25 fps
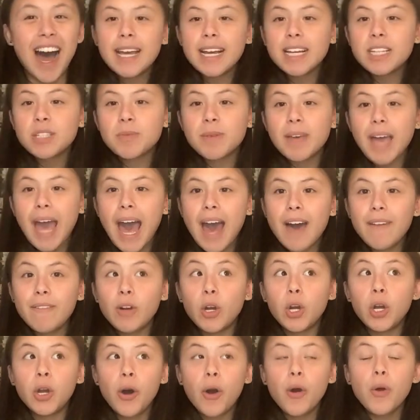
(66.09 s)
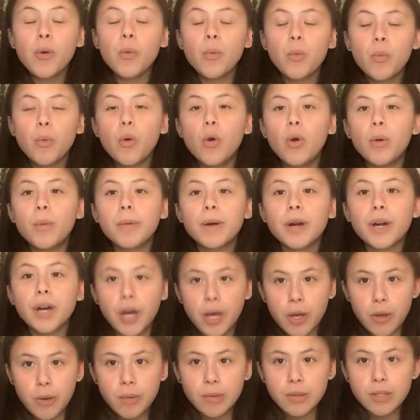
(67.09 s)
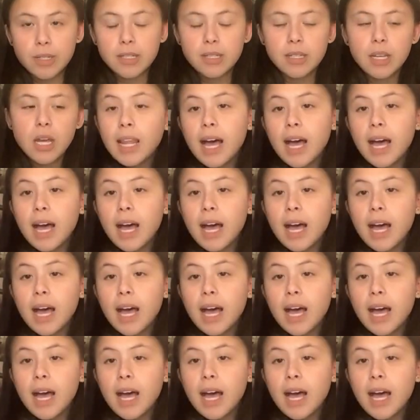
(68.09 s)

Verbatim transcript: Next we have long warm coats.